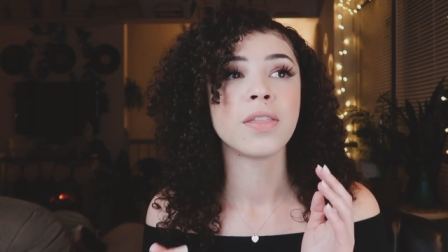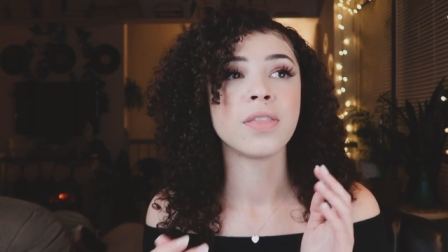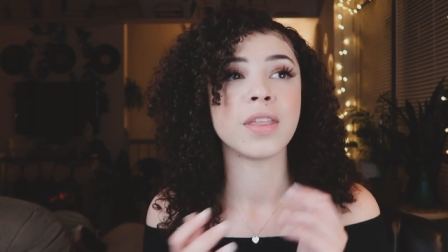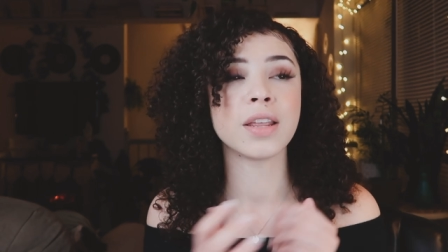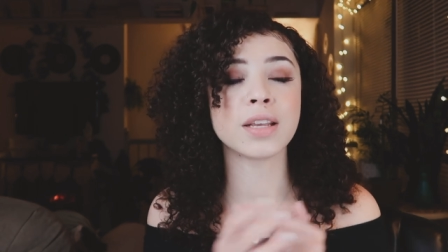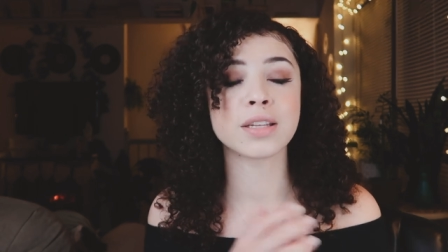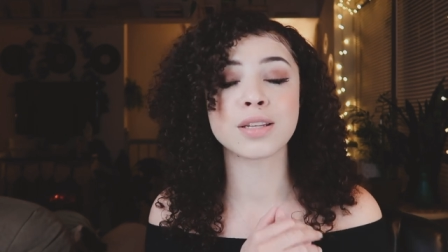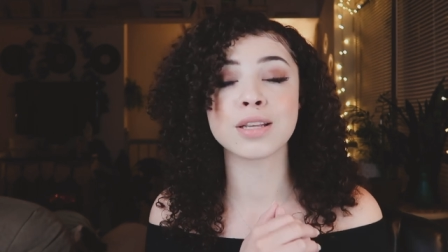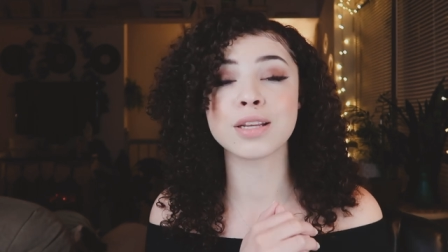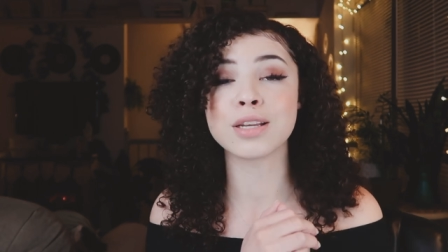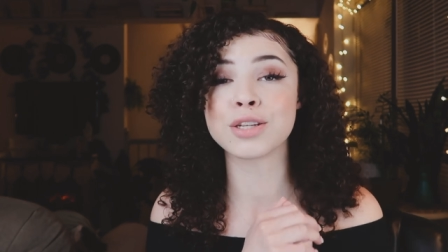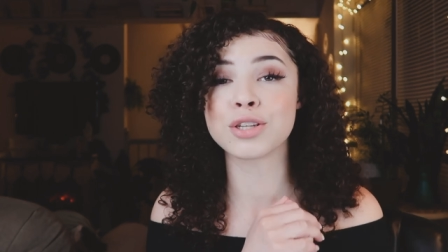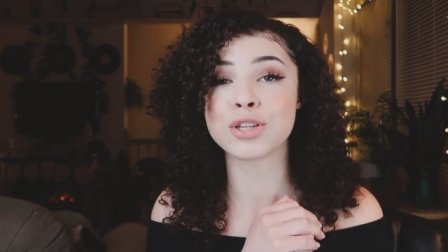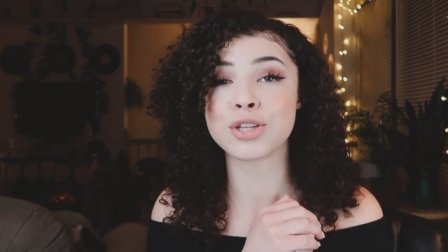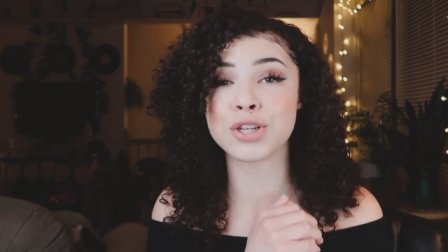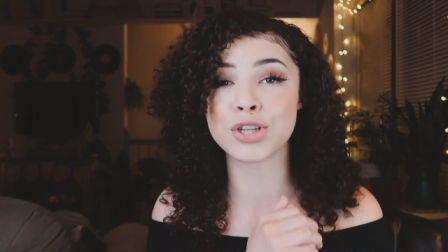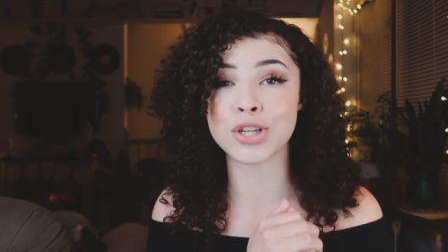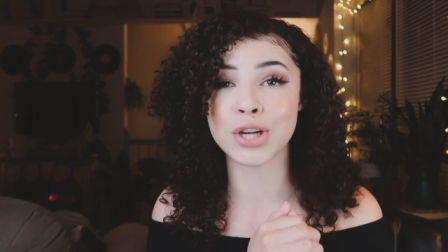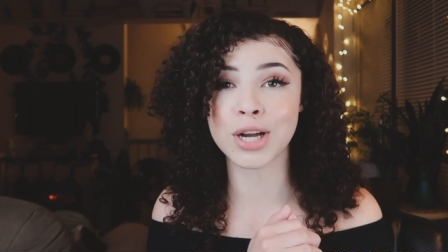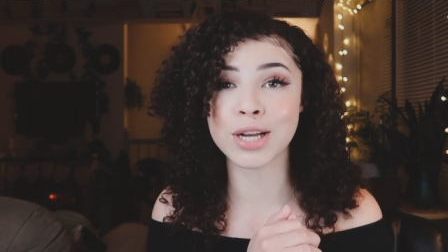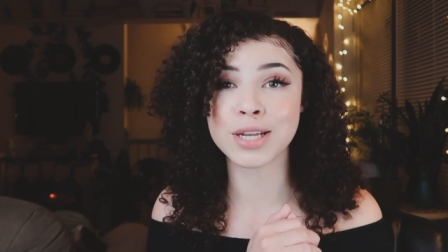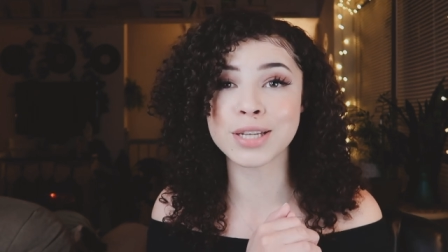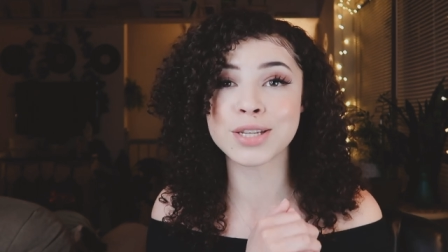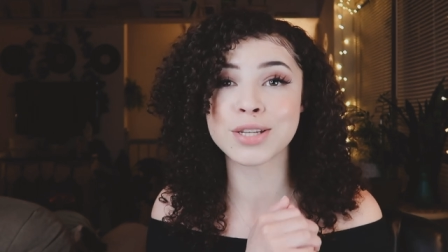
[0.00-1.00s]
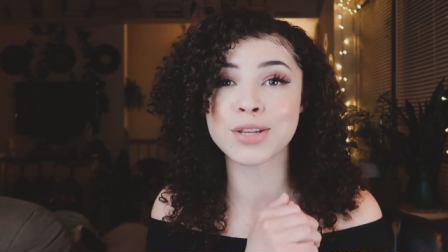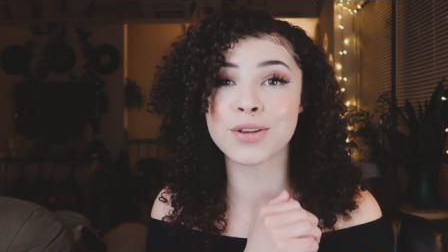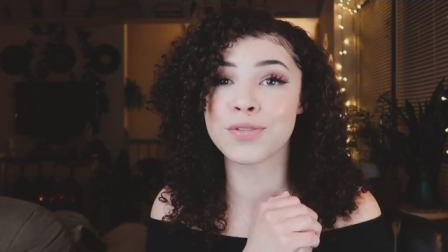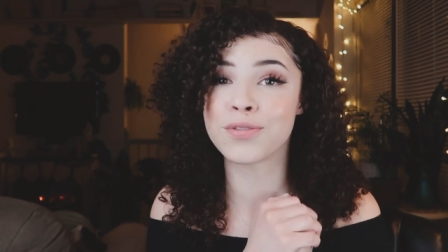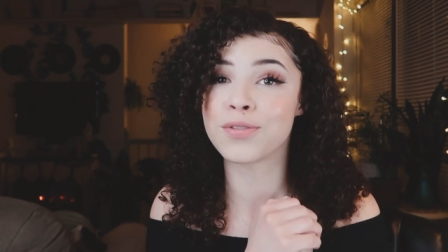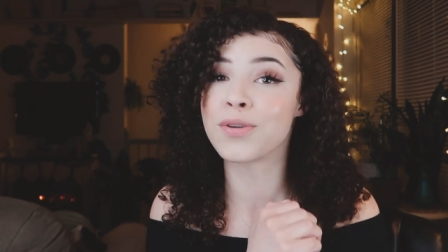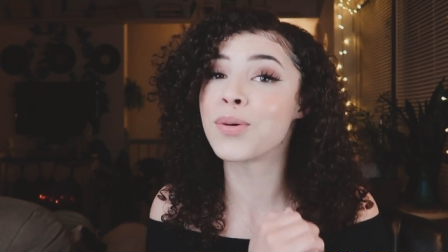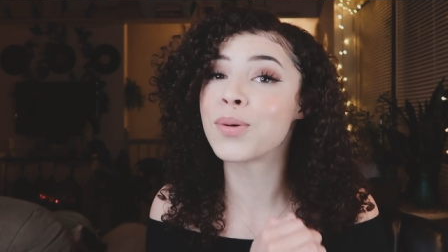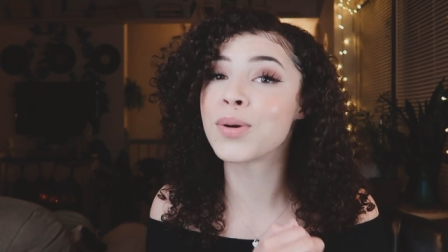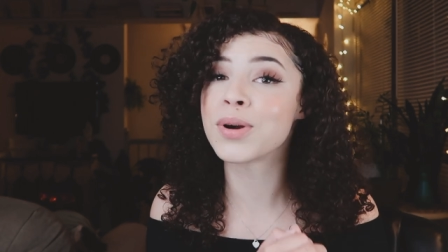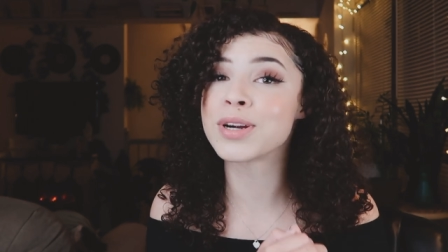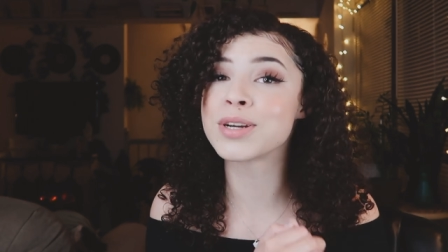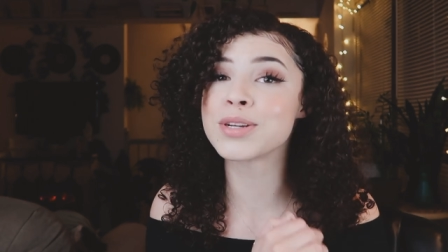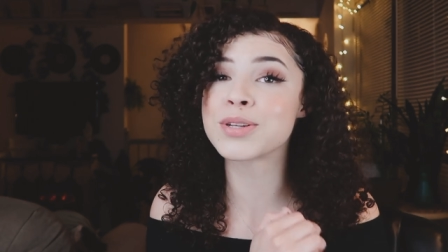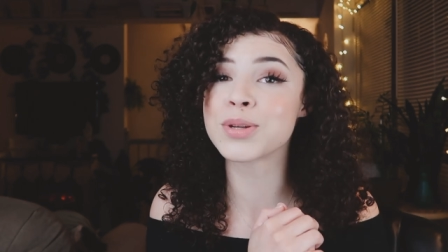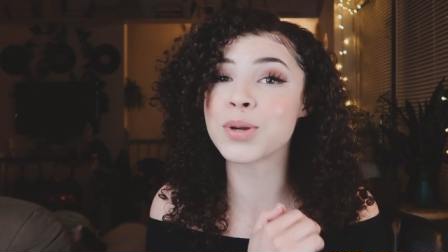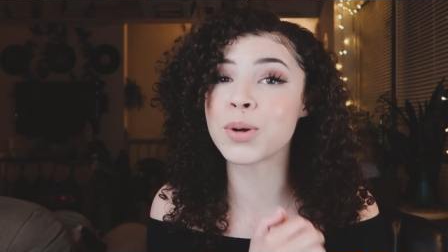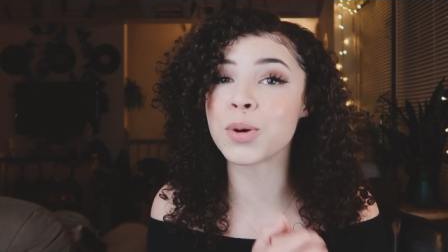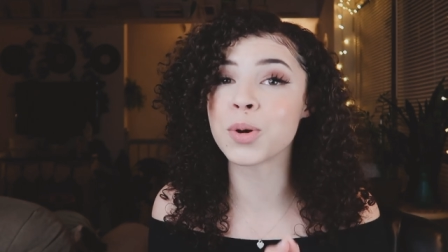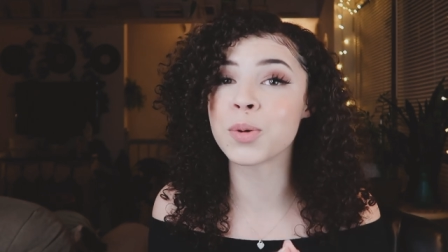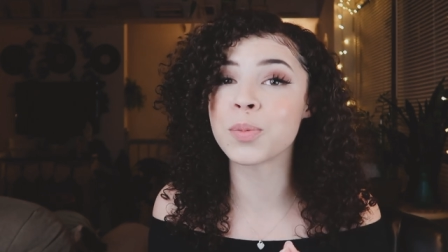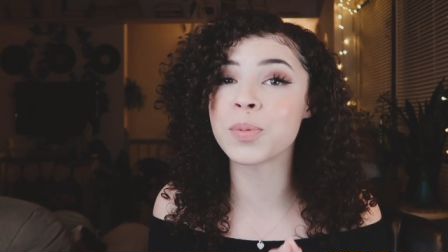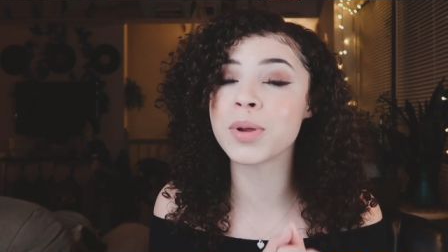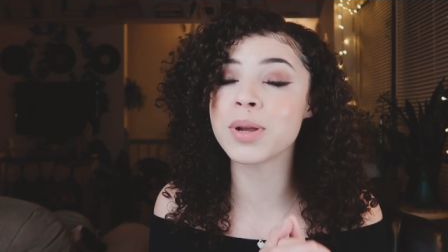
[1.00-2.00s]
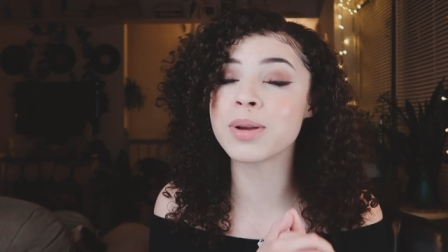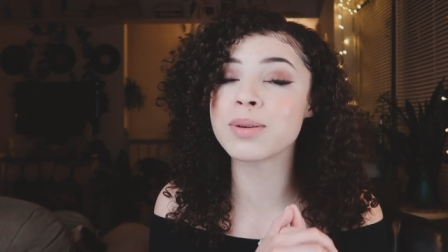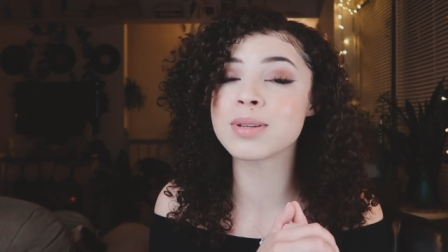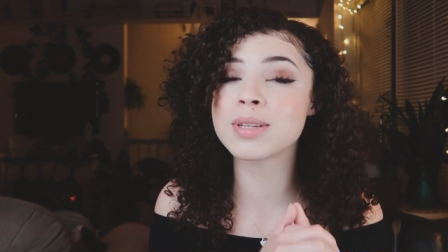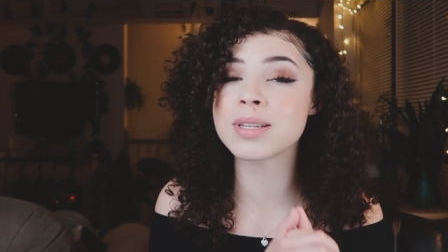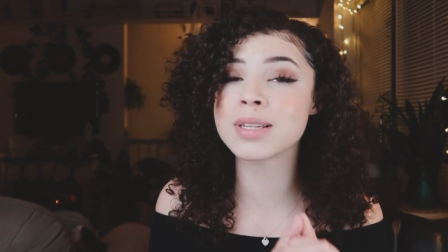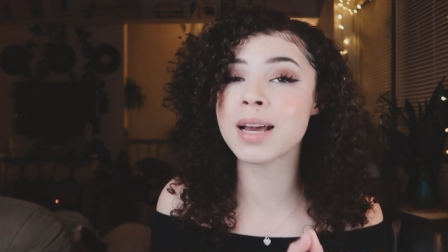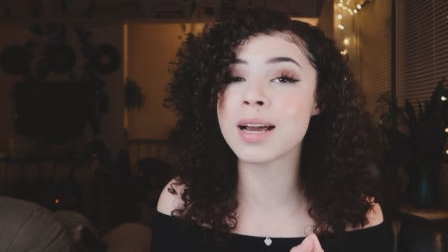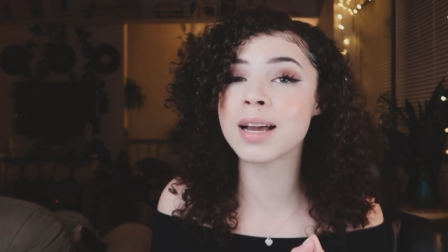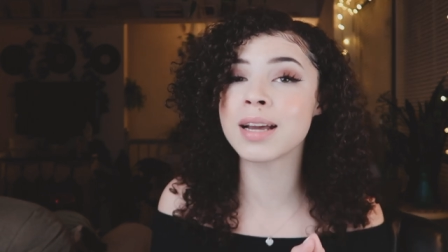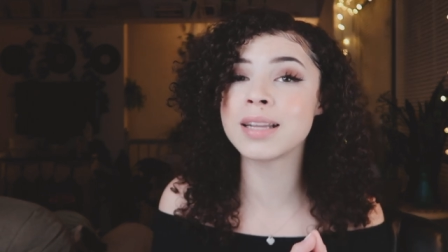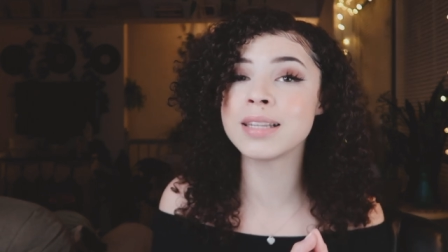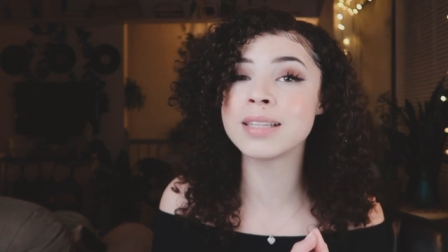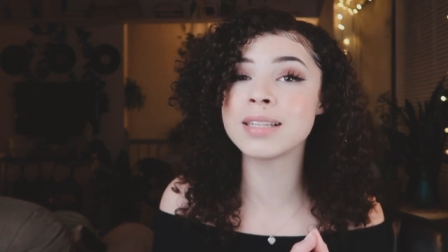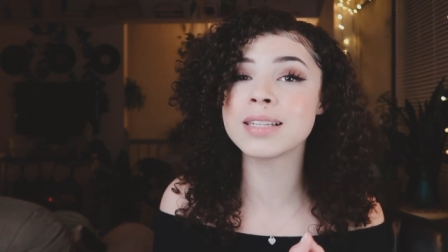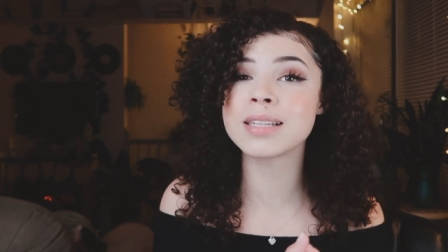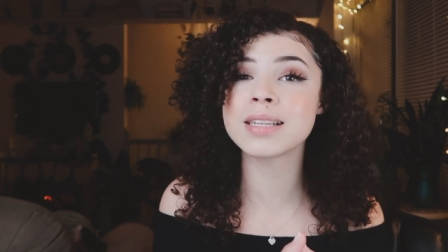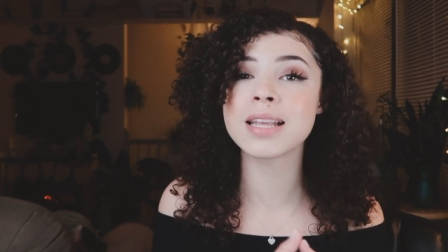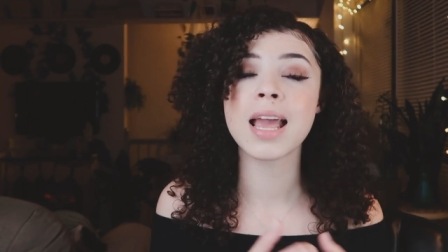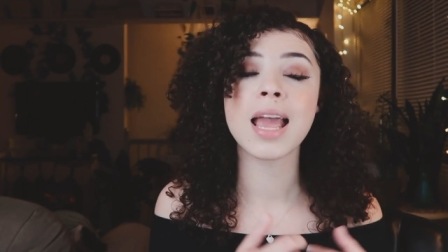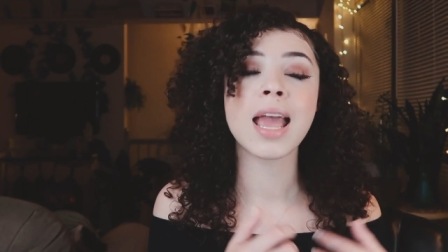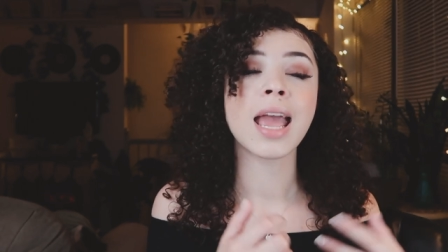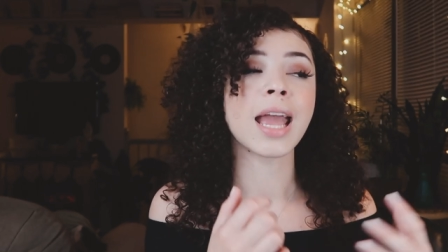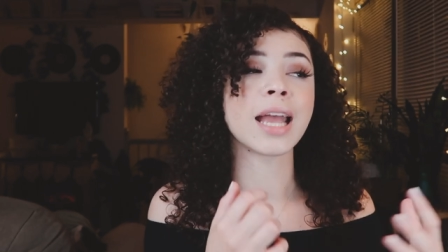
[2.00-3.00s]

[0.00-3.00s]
this is just for Scorpio Suns.